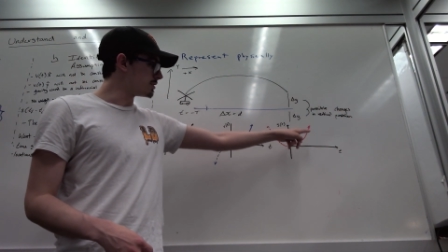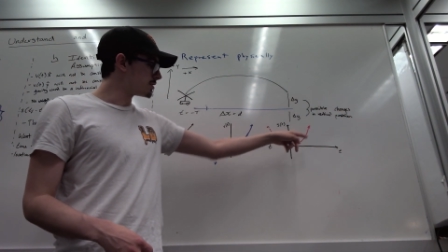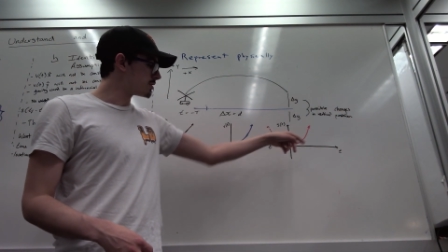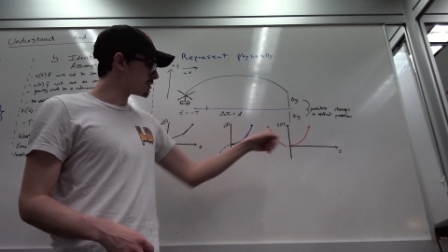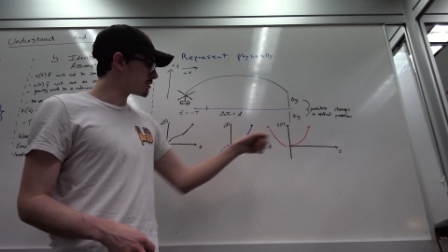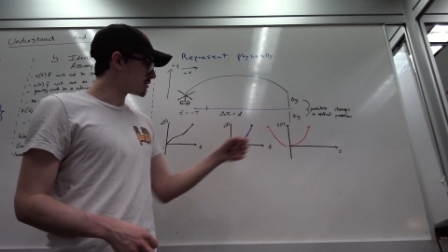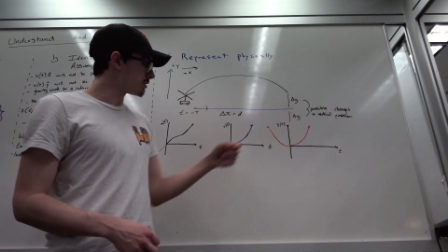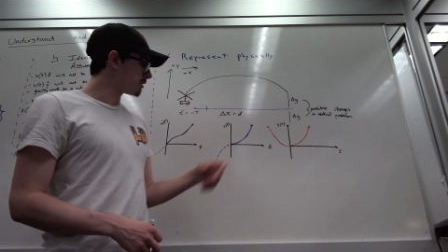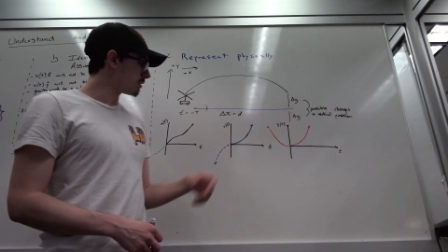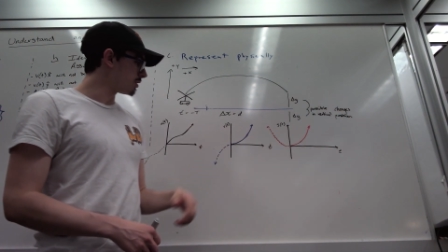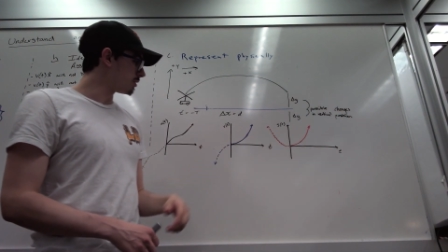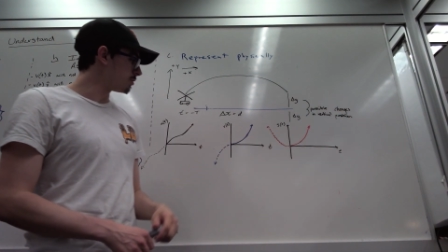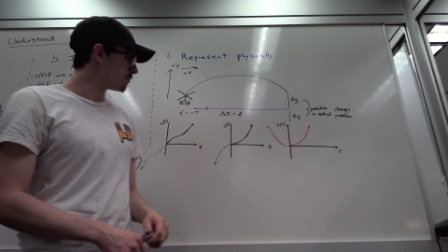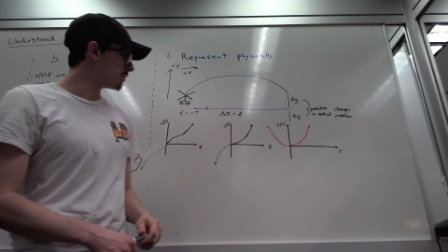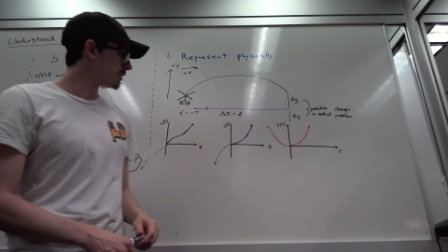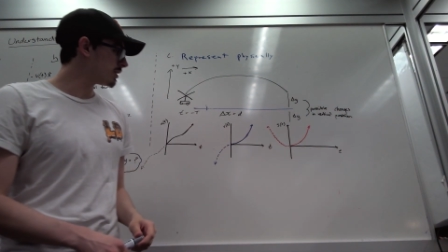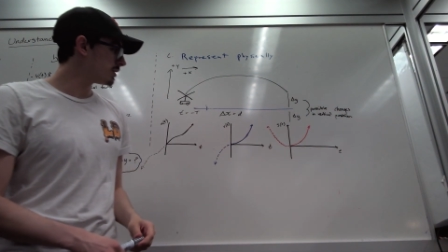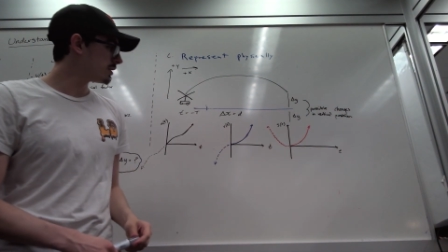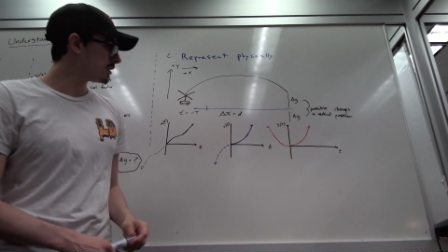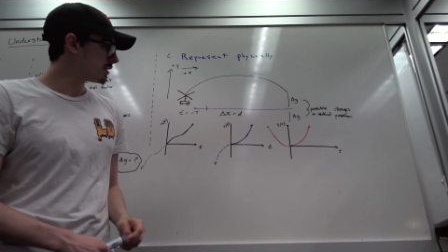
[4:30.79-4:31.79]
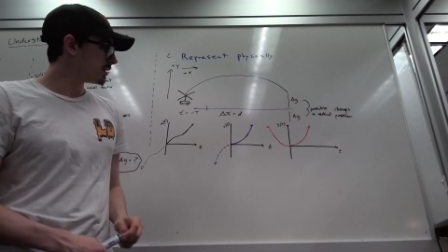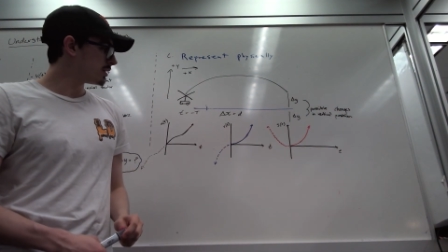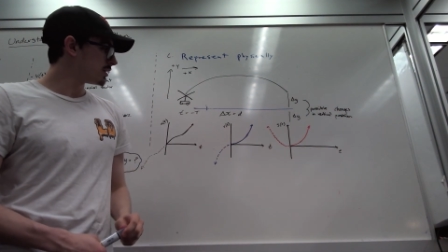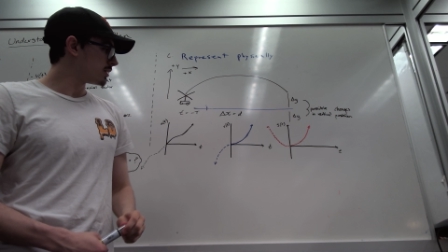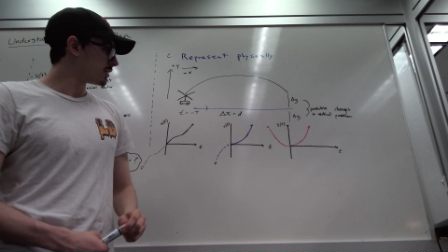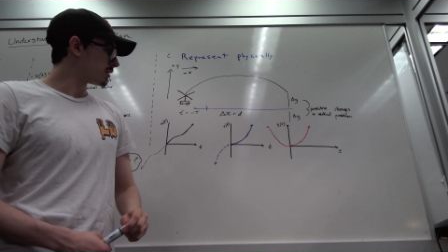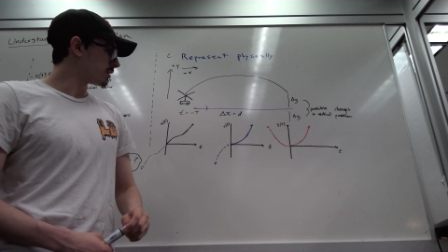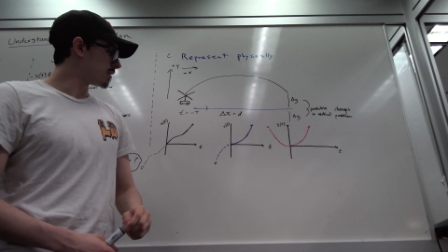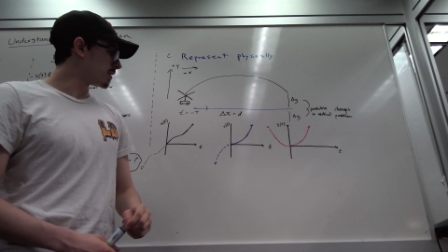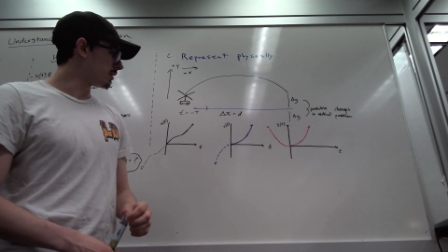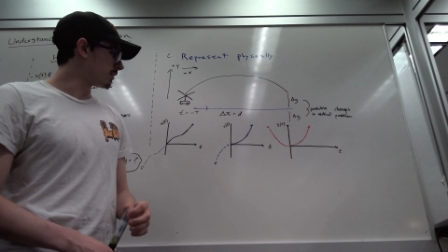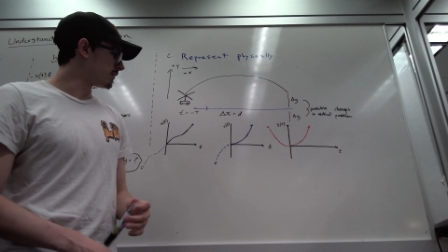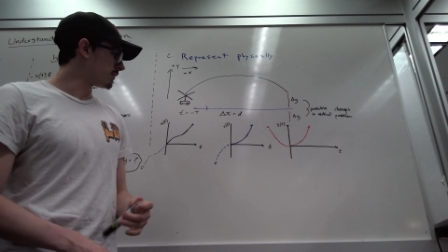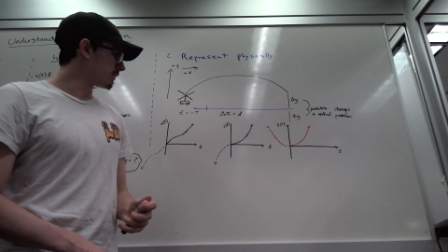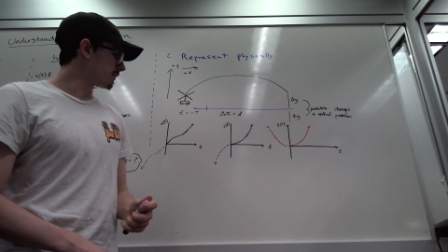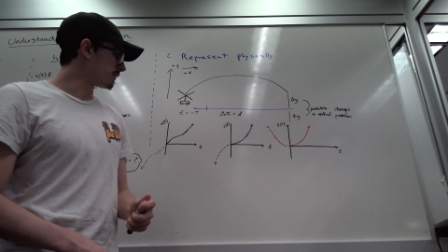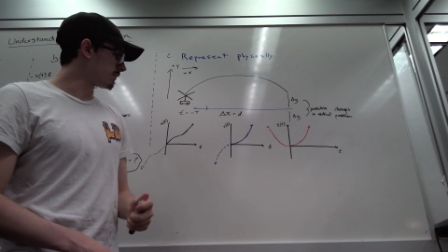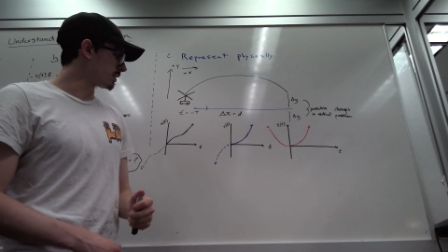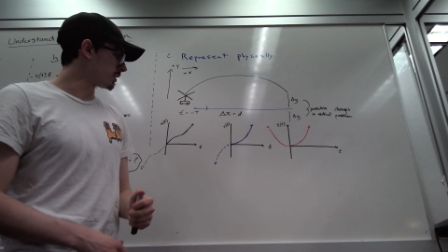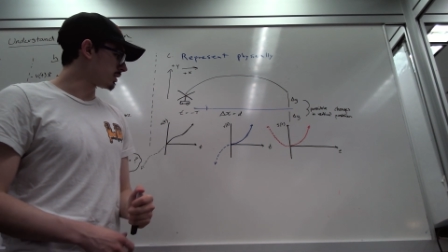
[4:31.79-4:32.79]
slope of
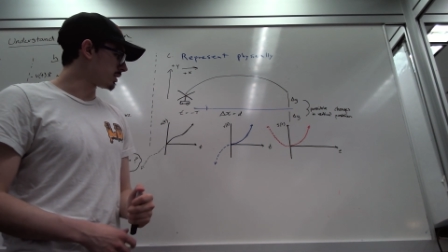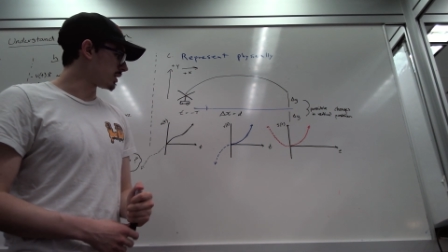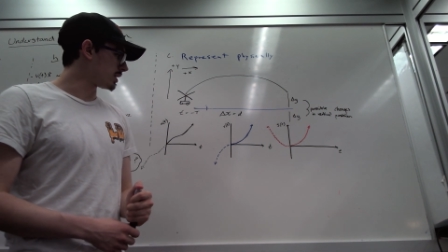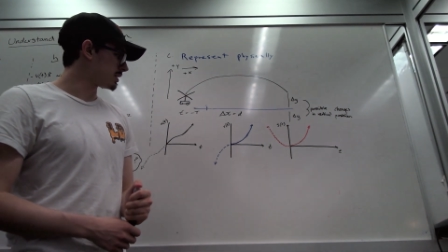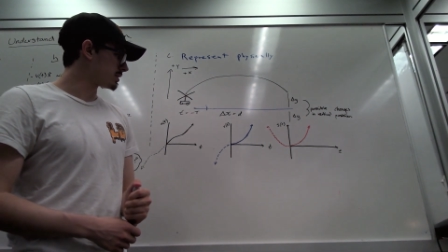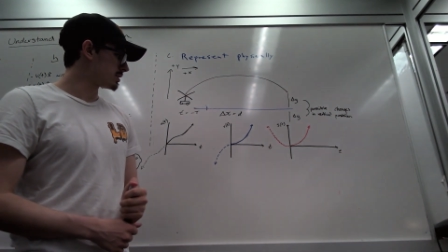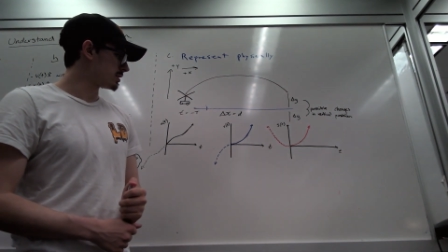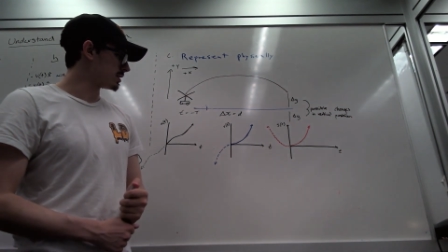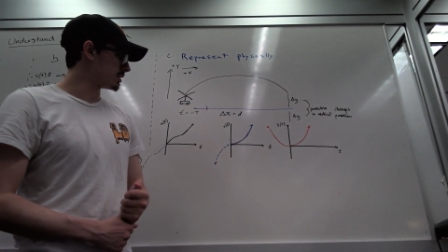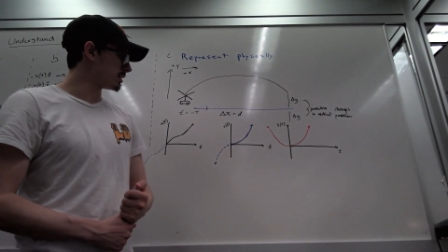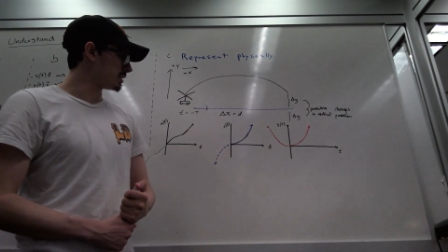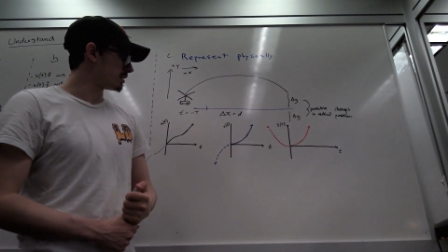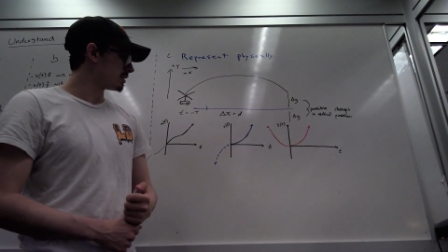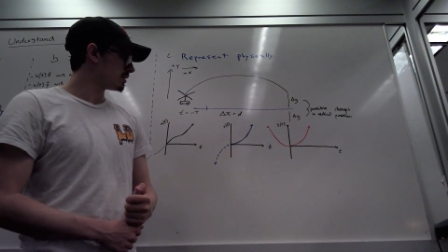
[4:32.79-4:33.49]
velocity.